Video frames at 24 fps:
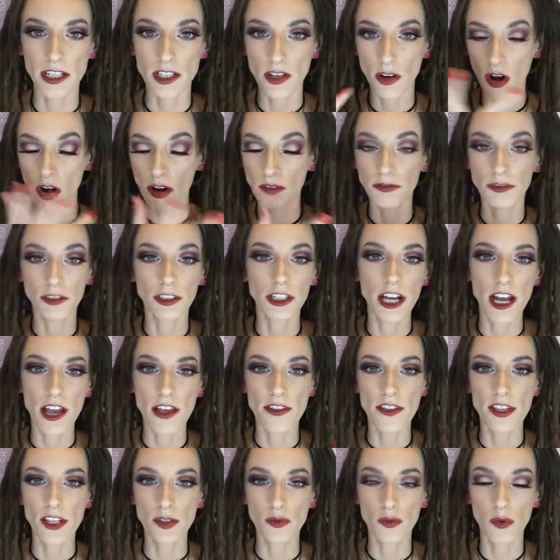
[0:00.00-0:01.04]
so hopefully
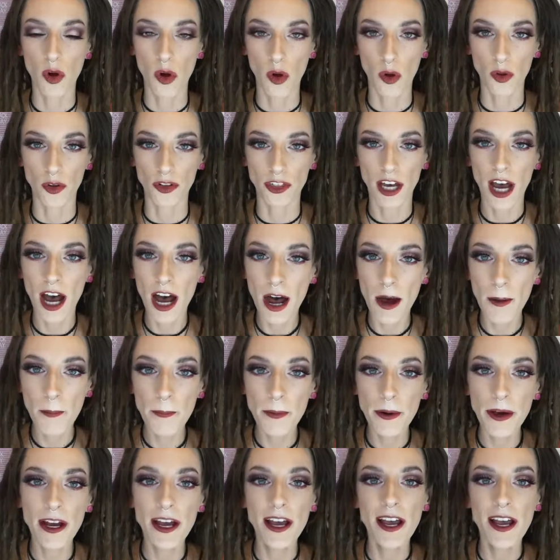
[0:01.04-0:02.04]
this will hold up.